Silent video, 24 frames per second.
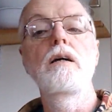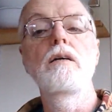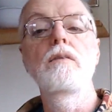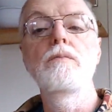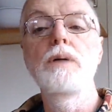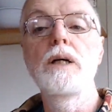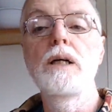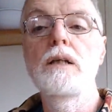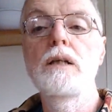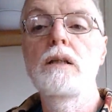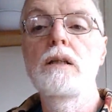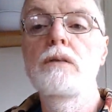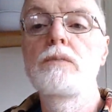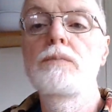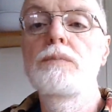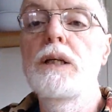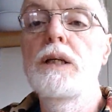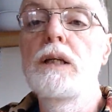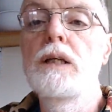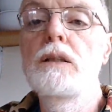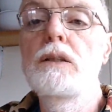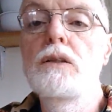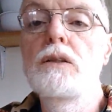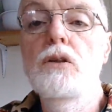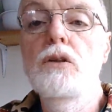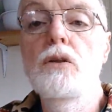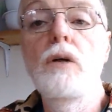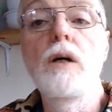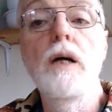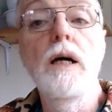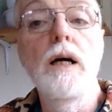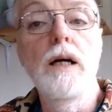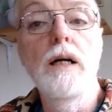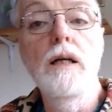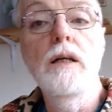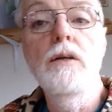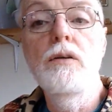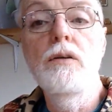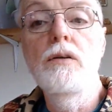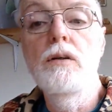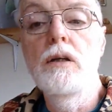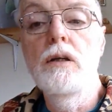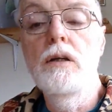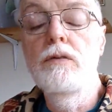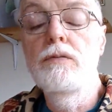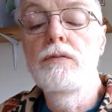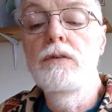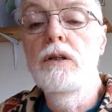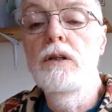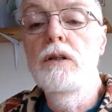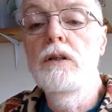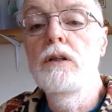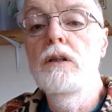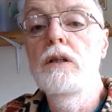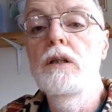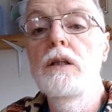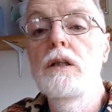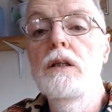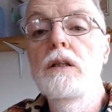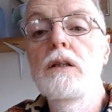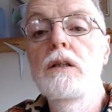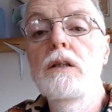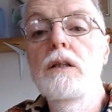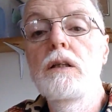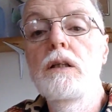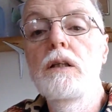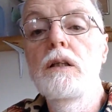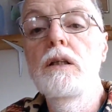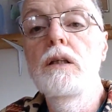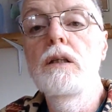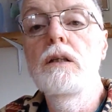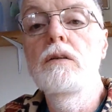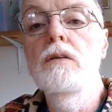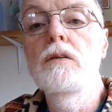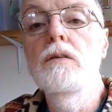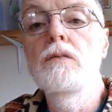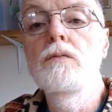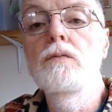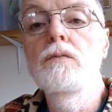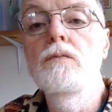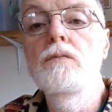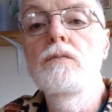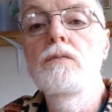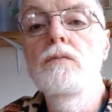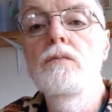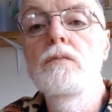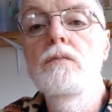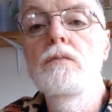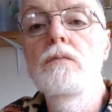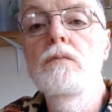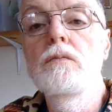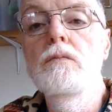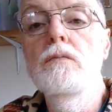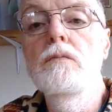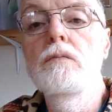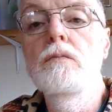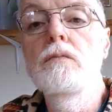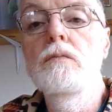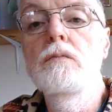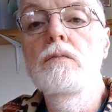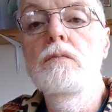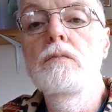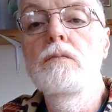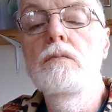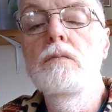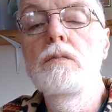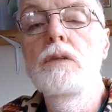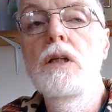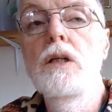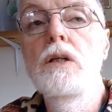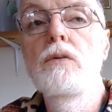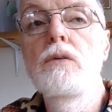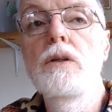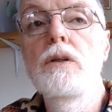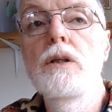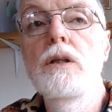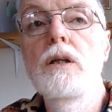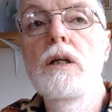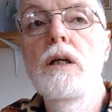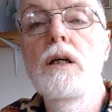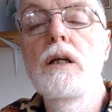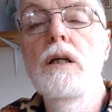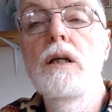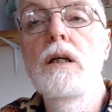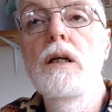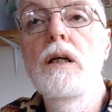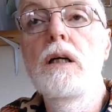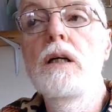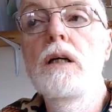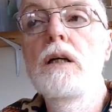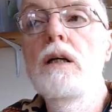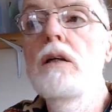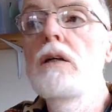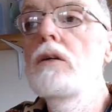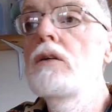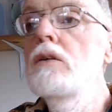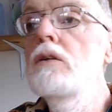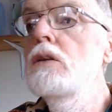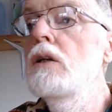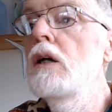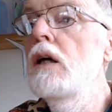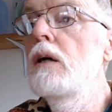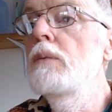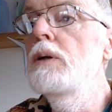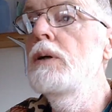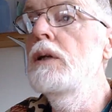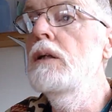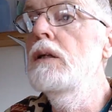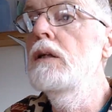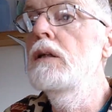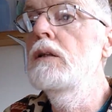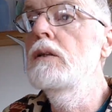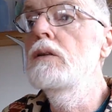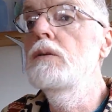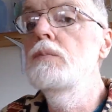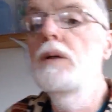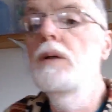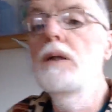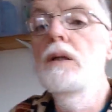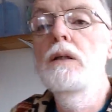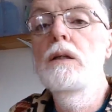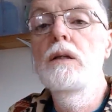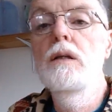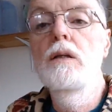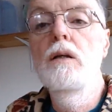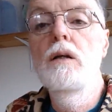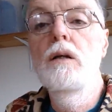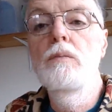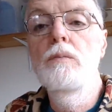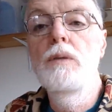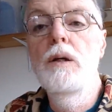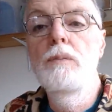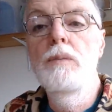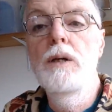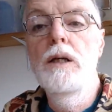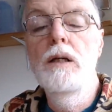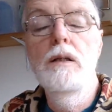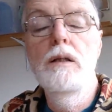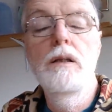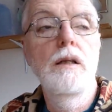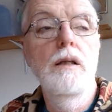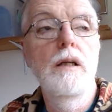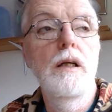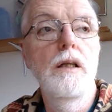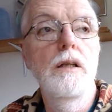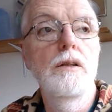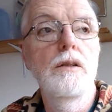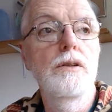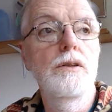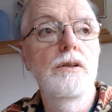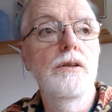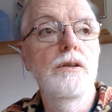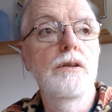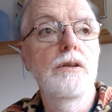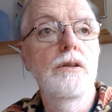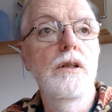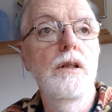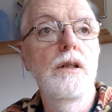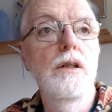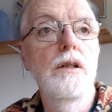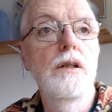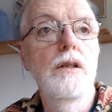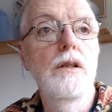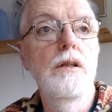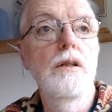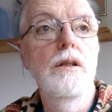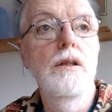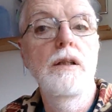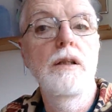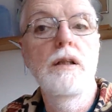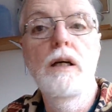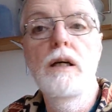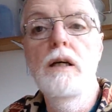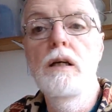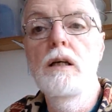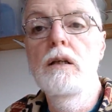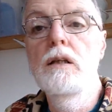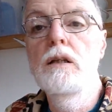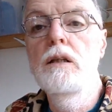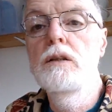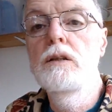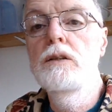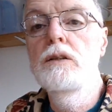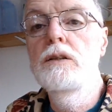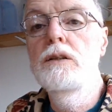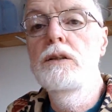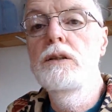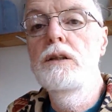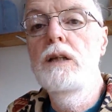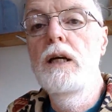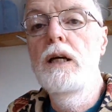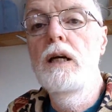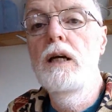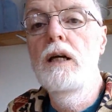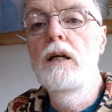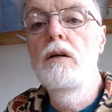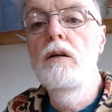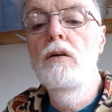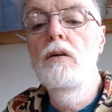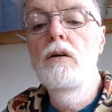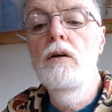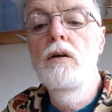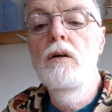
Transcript: But because it's quiet, I figured I'd deal with another topic that's been on my mind, and as the title has said,